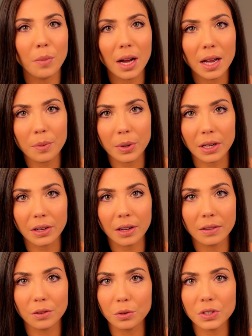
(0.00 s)
my
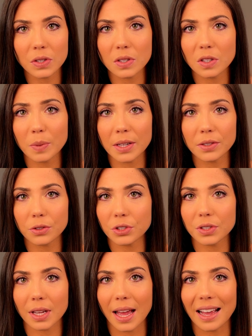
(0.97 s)
opinion, the resistance bands are
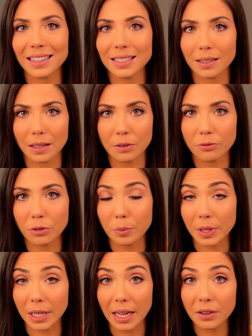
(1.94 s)
just excellent for
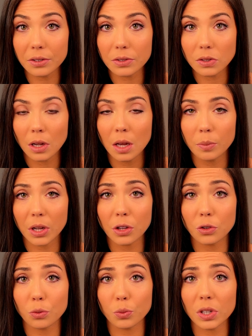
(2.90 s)
beginners
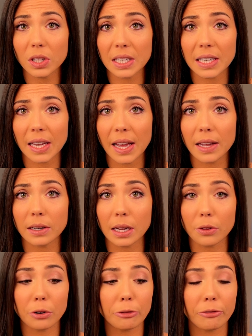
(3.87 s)
because you really can
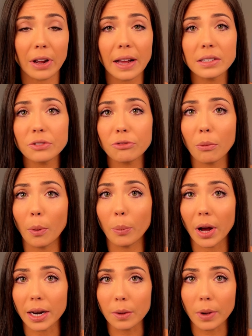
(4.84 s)
either advance from a
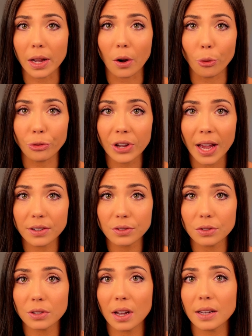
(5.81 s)
bodyweight only
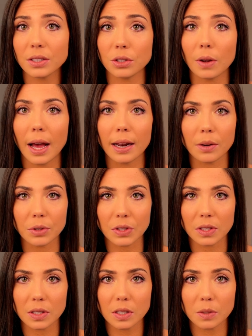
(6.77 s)
exercise to adding
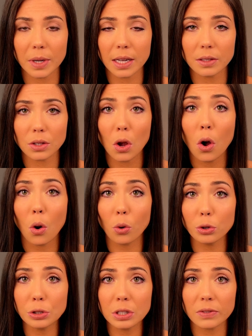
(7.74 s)
resistance bands,
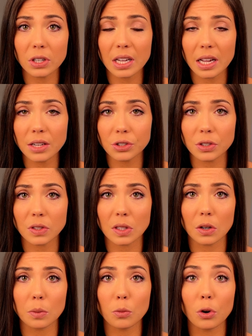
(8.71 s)
or use variations
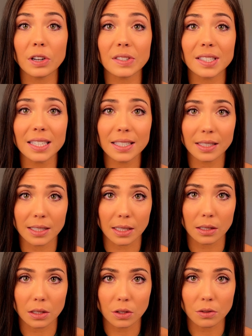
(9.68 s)
that are more
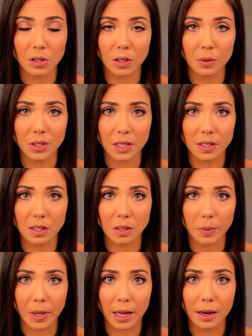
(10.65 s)
assisted using a
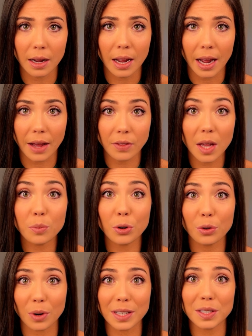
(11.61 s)
resistance band and then
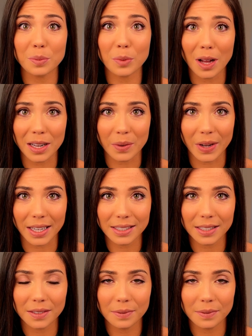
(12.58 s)
progress to bodyweight.